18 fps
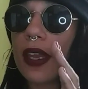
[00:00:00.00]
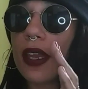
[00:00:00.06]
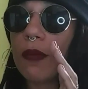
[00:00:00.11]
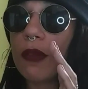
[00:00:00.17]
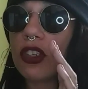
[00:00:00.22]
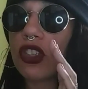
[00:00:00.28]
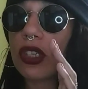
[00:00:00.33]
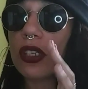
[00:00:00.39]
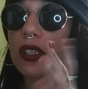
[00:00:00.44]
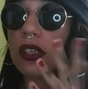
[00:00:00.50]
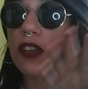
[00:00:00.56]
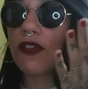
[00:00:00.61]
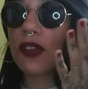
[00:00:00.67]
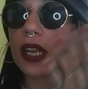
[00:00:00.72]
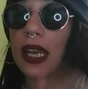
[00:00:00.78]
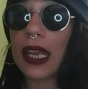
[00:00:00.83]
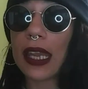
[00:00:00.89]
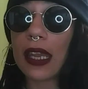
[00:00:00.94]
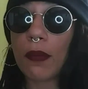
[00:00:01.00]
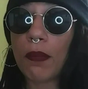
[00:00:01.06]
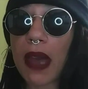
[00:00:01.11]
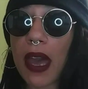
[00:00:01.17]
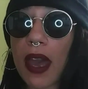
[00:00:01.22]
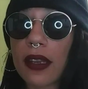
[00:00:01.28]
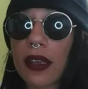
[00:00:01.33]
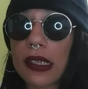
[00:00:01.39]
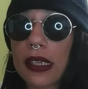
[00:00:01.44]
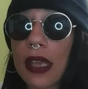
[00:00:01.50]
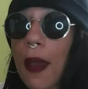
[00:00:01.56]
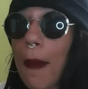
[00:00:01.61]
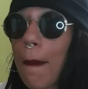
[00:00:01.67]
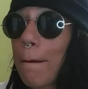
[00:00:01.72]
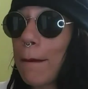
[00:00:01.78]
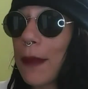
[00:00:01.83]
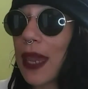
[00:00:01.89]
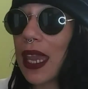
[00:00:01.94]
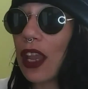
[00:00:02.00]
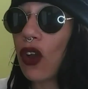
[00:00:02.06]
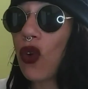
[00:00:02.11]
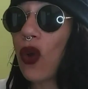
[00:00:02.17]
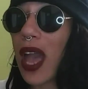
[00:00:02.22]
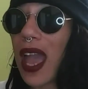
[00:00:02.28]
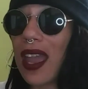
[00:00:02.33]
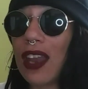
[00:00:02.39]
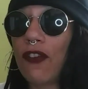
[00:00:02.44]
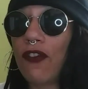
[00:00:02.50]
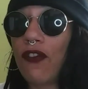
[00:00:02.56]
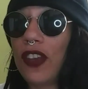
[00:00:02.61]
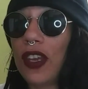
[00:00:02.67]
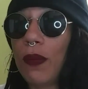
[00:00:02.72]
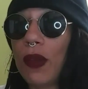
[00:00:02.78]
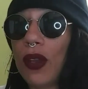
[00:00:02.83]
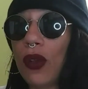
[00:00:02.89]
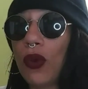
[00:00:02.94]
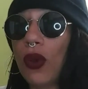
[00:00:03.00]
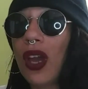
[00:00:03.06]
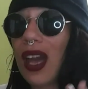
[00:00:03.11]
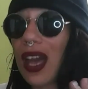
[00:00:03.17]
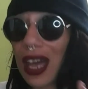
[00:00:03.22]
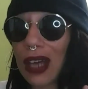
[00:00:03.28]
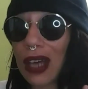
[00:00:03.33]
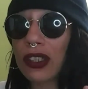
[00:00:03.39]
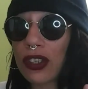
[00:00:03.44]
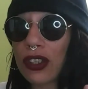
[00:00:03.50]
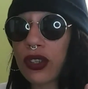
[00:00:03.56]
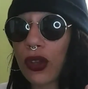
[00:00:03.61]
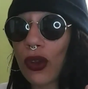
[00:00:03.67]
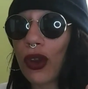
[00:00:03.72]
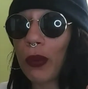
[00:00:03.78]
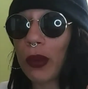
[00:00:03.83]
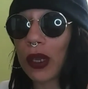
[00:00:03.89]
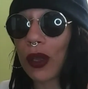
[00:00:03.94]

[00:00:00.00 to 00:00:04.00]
images of naked bodies, male and female. How disturbing,